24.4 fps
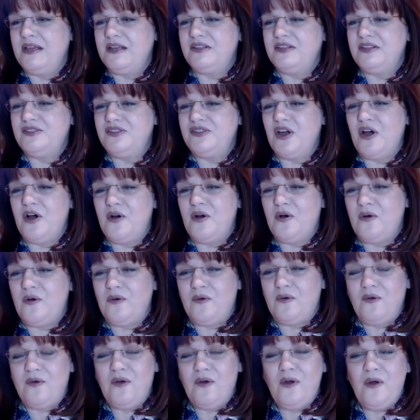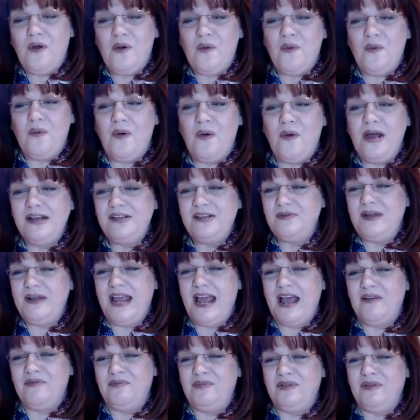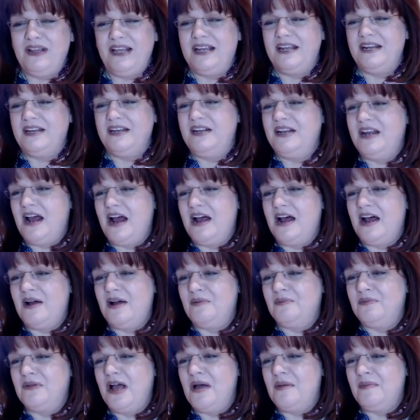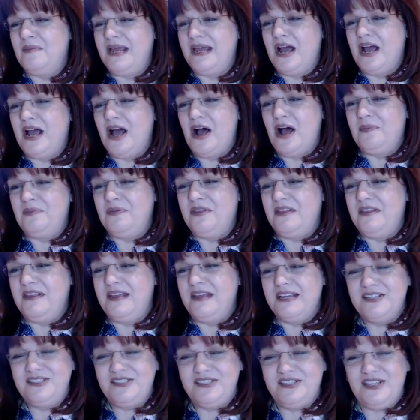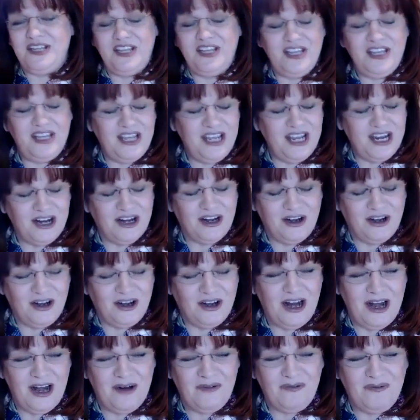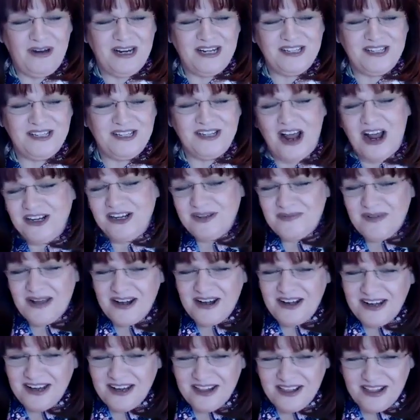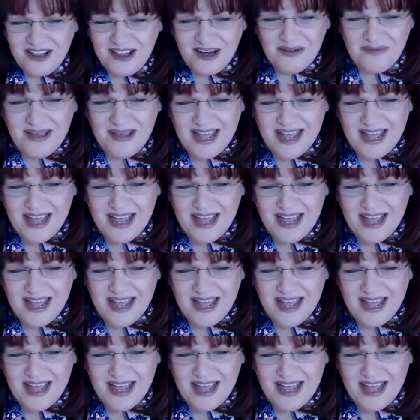So what do we have planned coming up this year? And then we talked about it a little